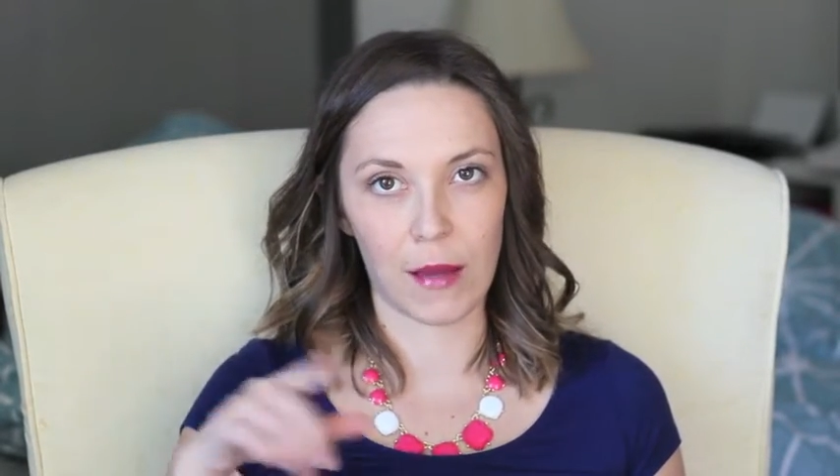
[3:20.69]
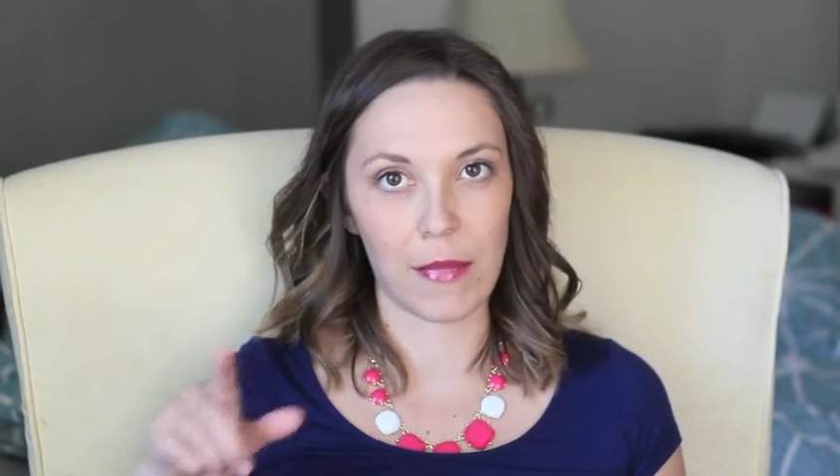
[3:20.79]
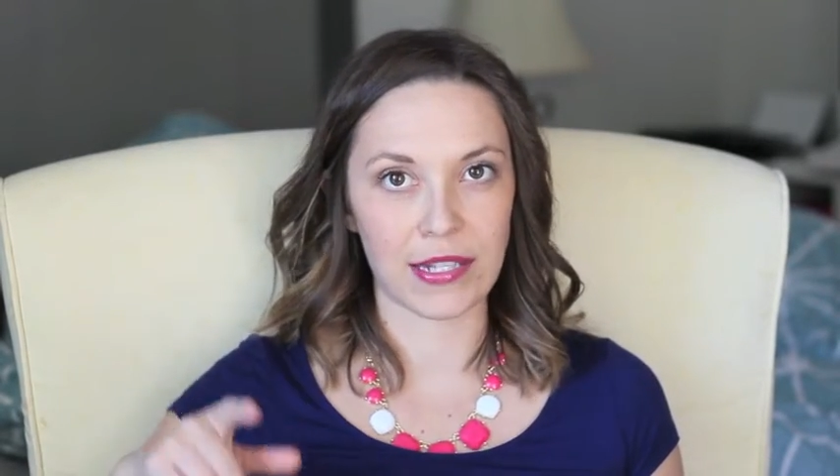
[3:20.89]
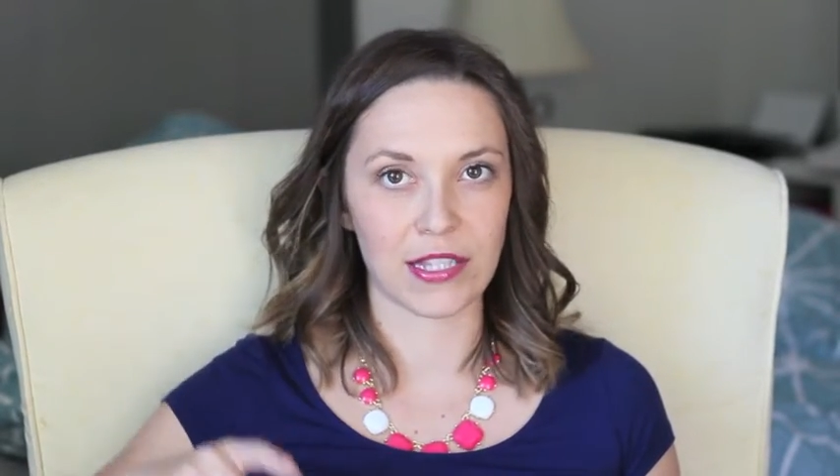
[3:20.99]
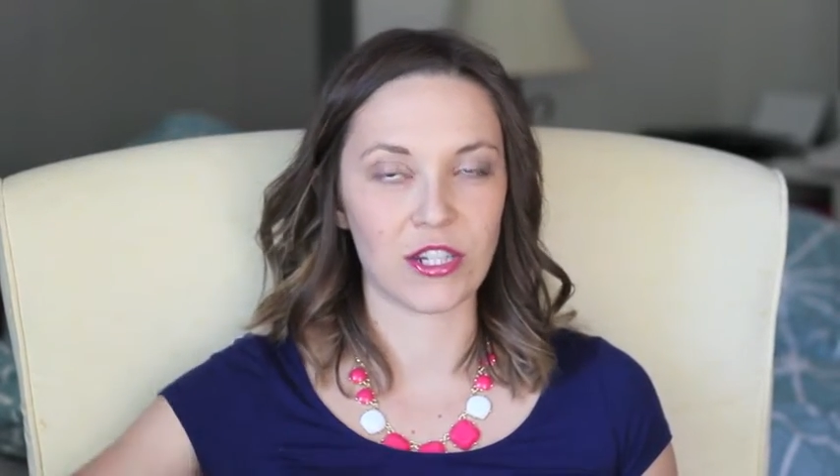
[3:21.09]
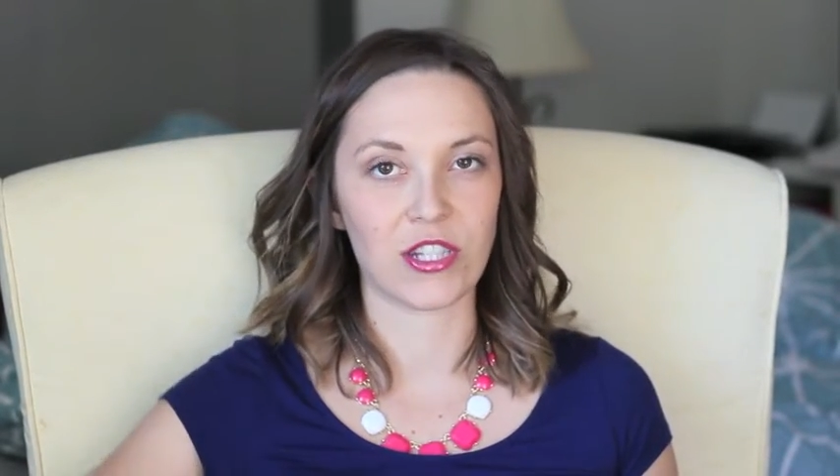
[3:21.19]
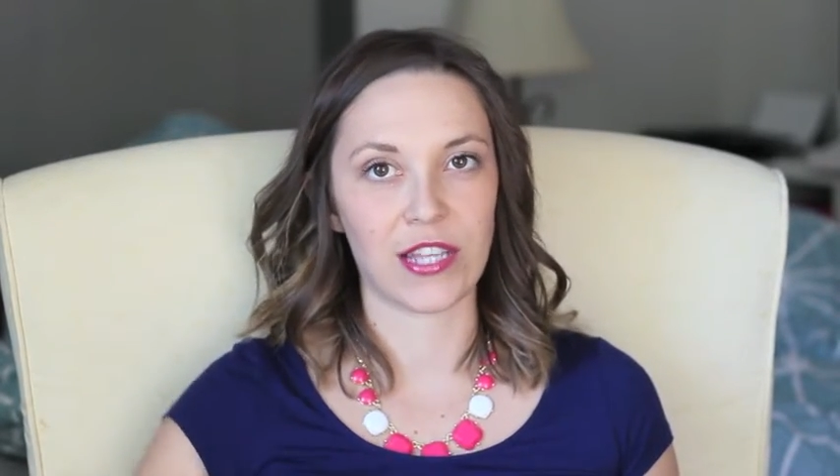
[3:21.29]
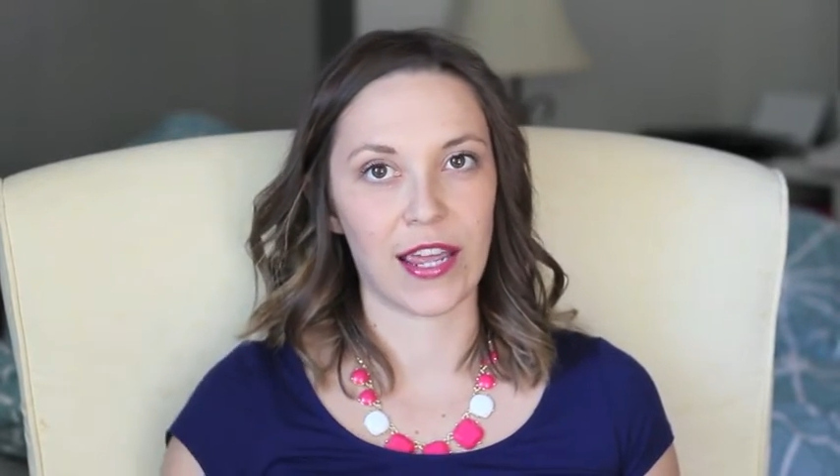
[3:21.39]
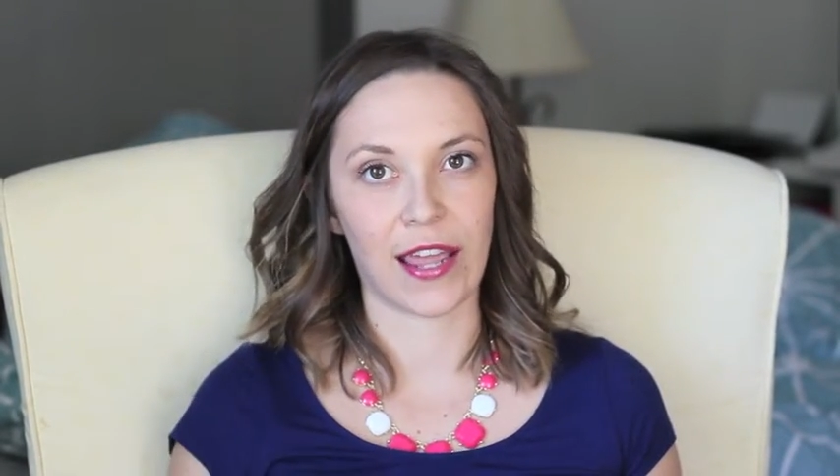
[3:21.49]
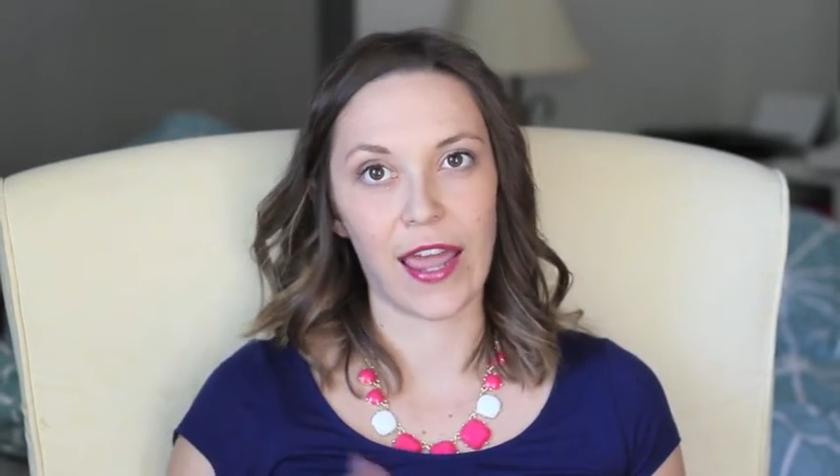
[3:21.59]
a message
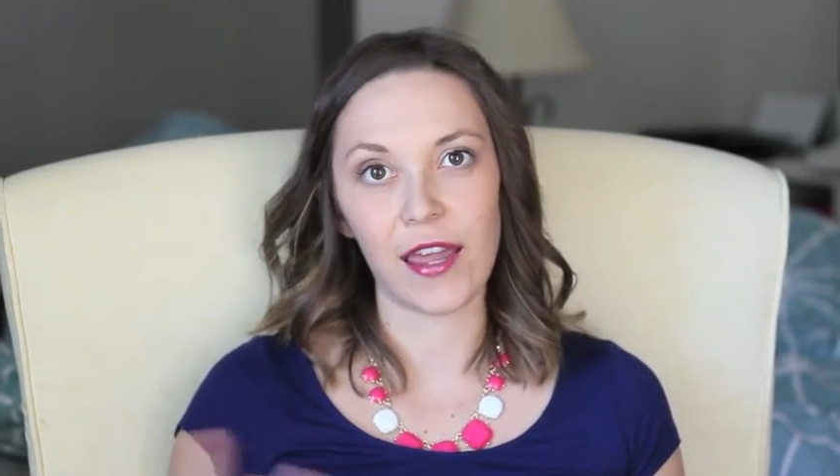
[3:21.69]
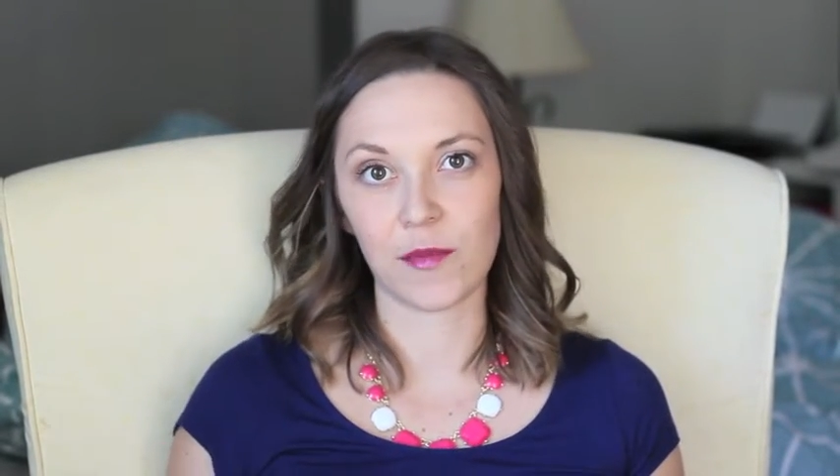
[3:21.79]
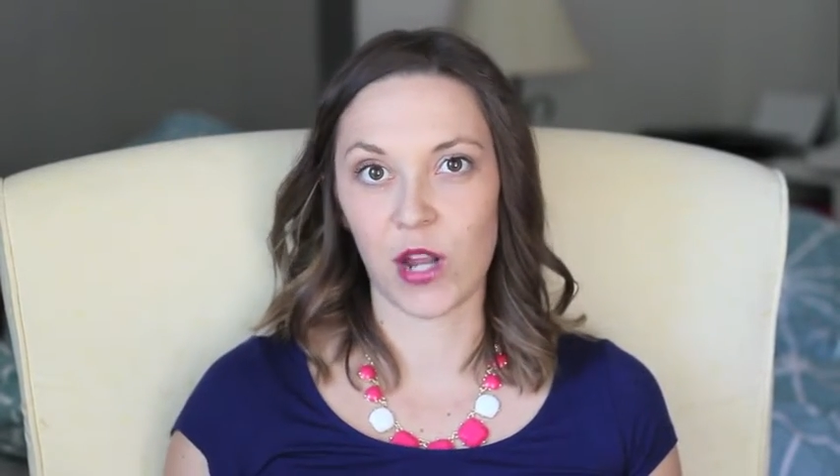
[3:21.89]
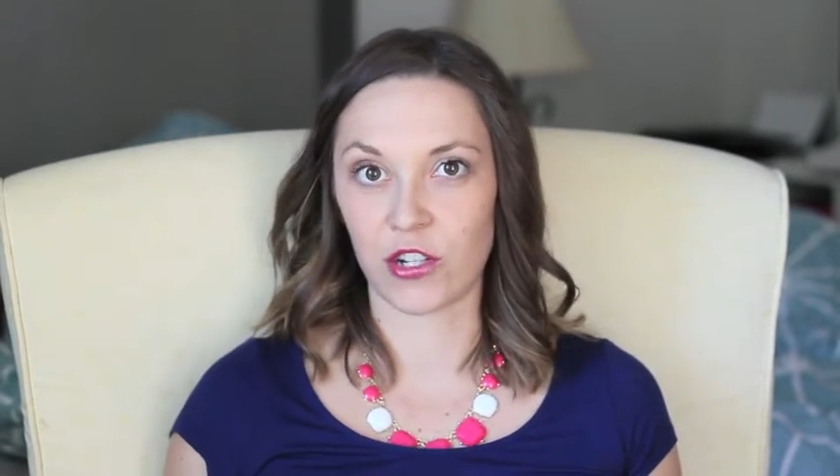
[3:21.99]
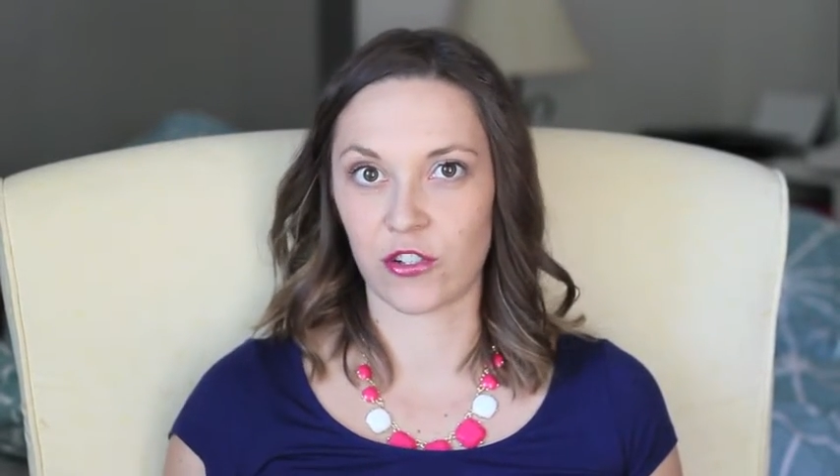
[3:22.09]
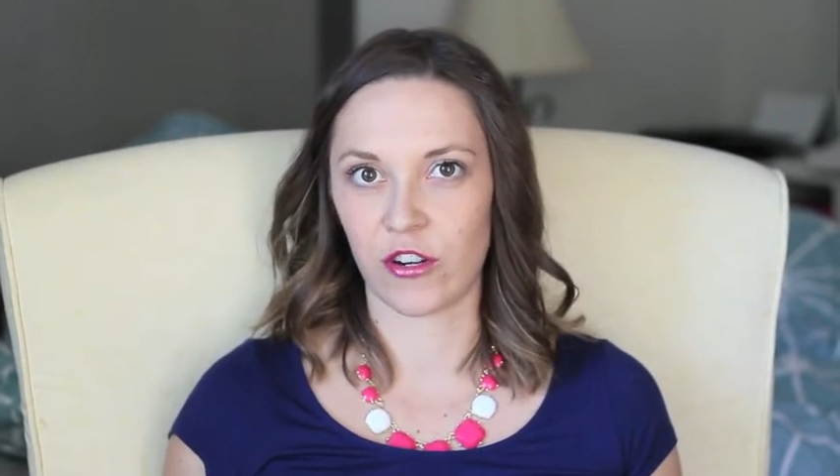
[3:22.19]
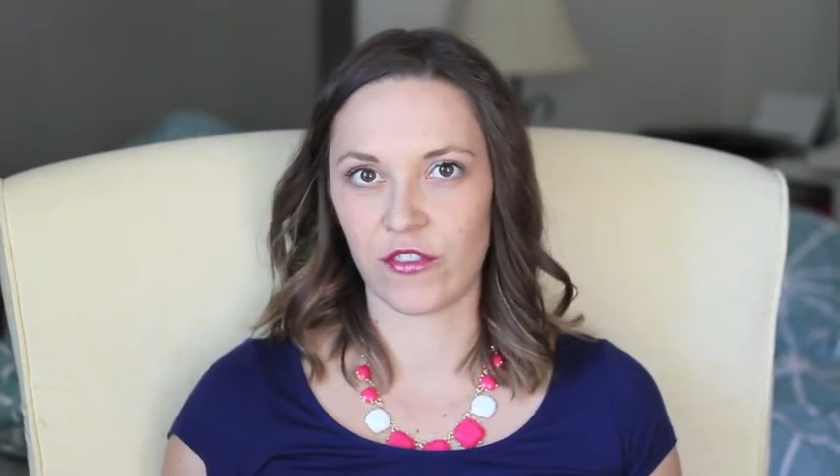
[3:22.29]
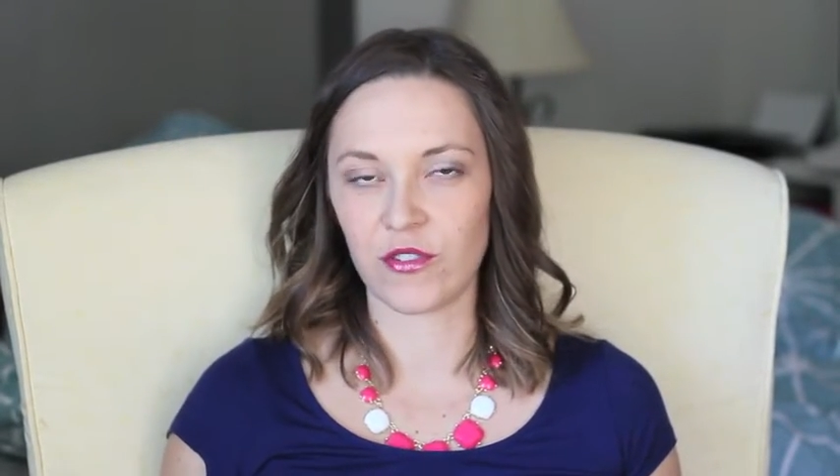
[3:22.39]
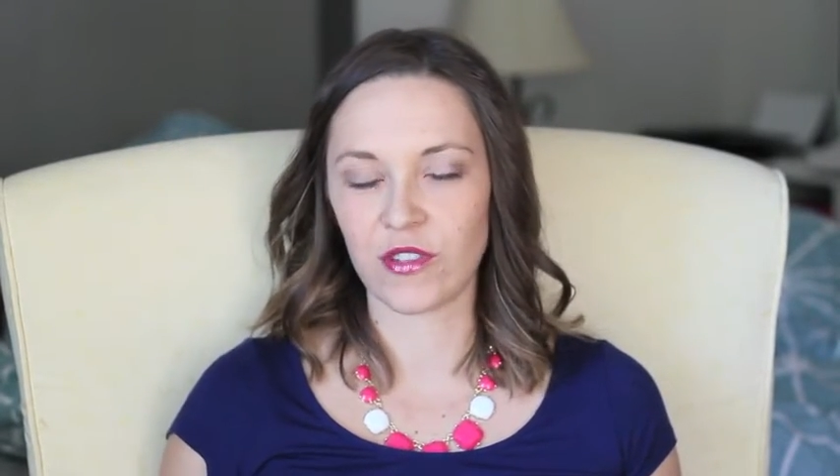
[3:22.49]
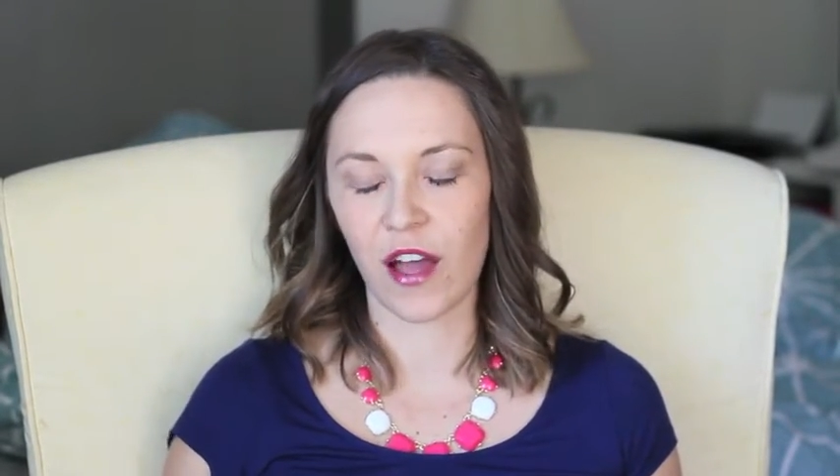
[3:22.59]
saying, hey, I'm not sure
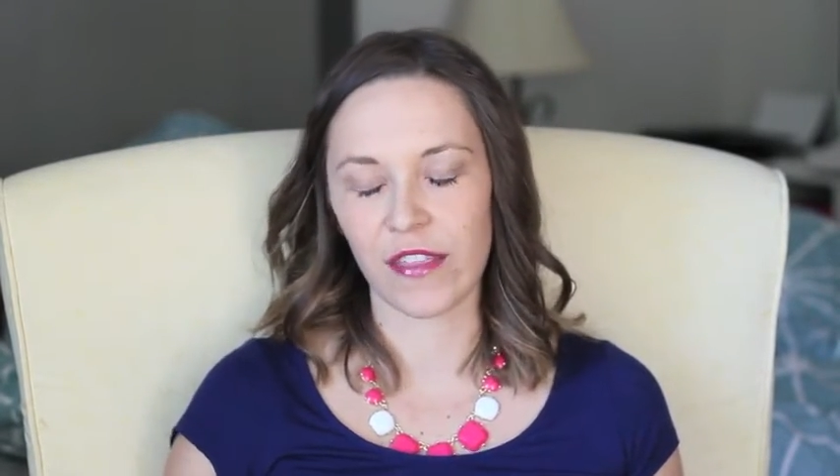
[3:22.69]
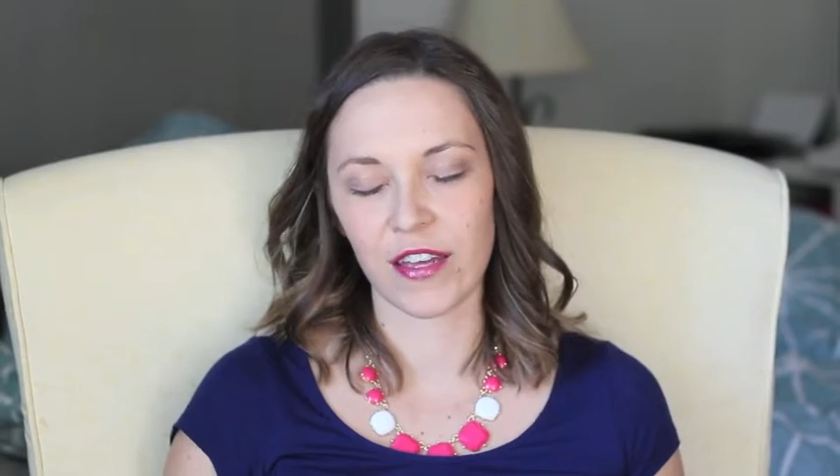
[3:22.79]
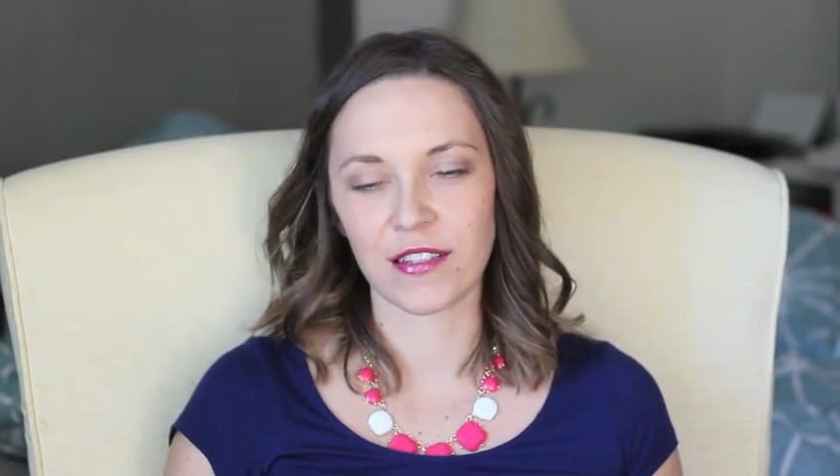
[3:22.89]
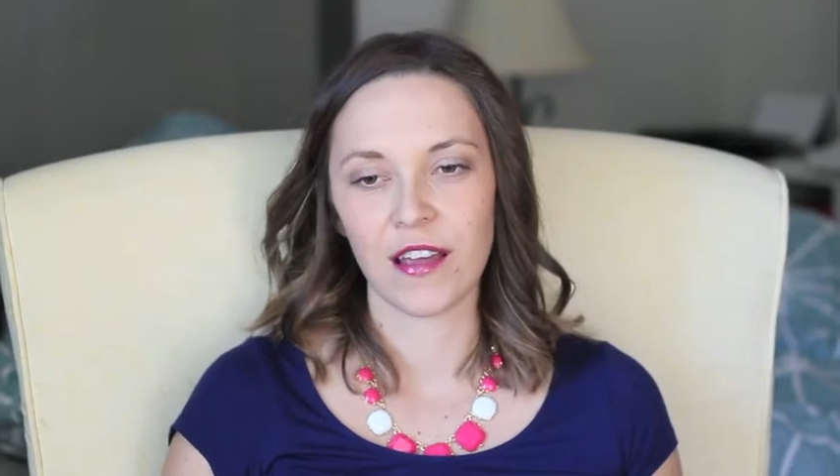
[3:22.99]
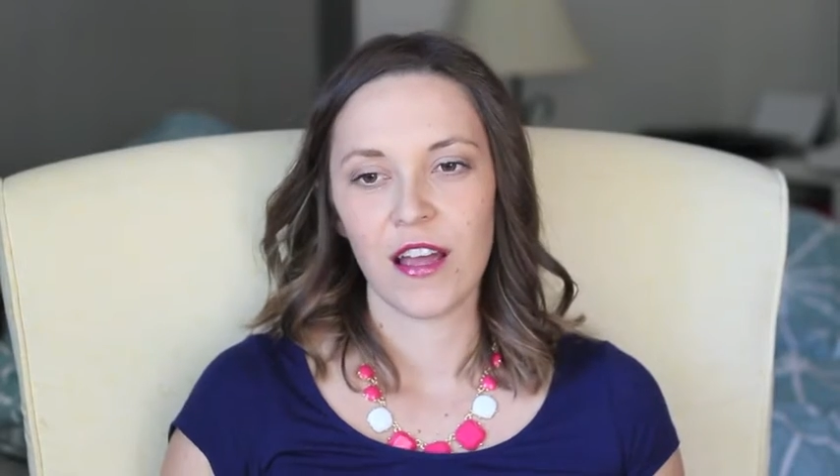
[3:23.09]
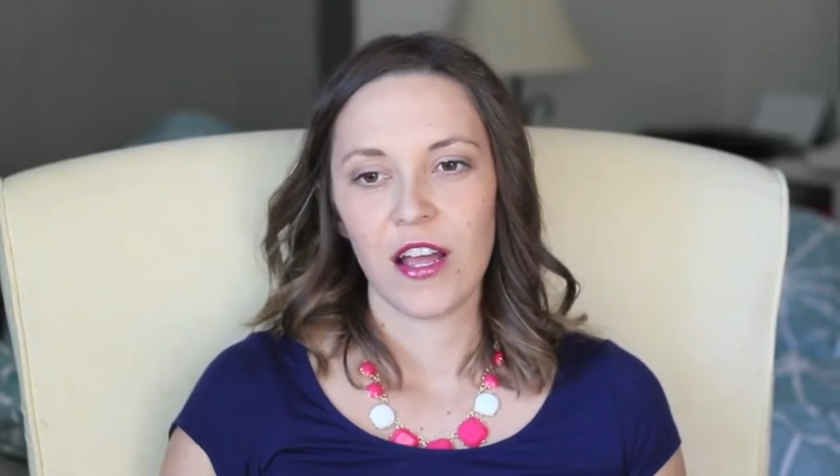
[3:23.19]
if you saw this.